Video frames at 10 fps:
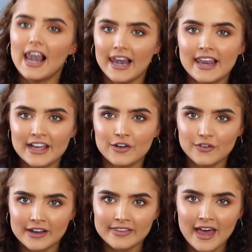
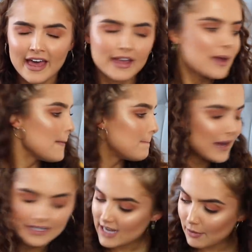lingering there,
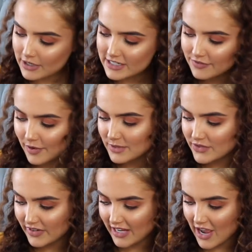but I wanted to film this
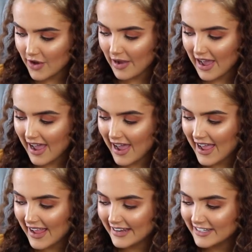video
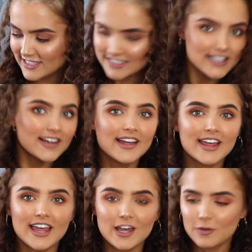and
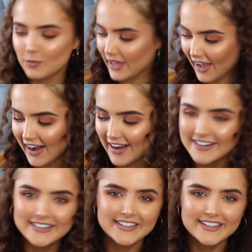here we are.